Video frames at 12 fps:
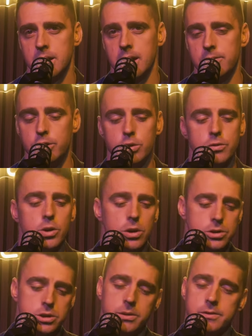If you've
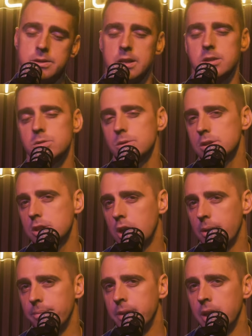got to, and I've said this all the
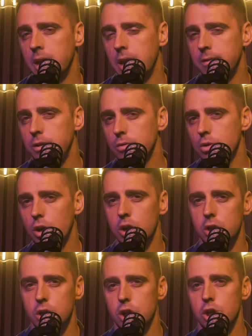time, if you've got to
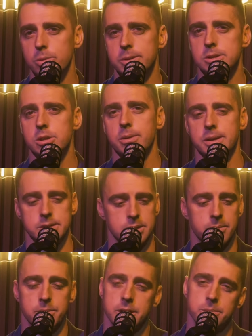look at who is doing
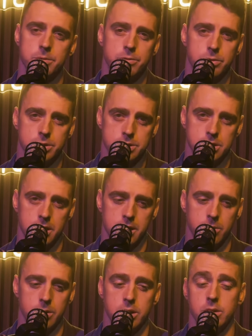something before
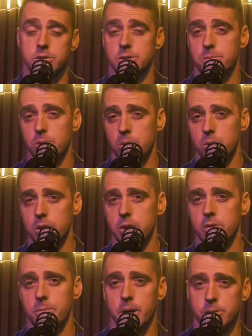deciding whether you support or
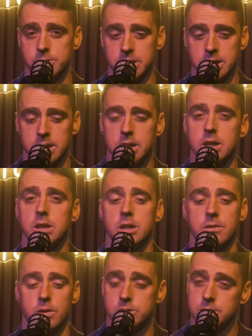you oppose it,
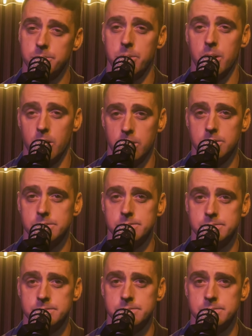you've lost the plot.
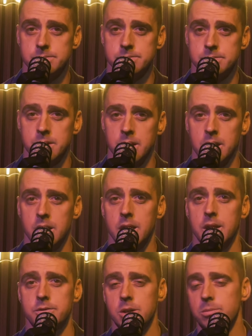
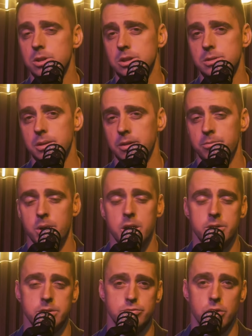If
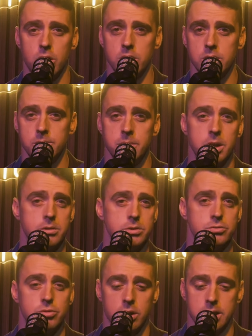murder is wrong, murder
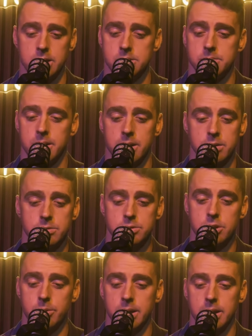is wrong. It doesn't matter who's
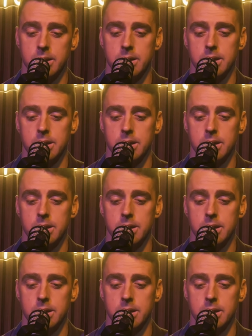doing it.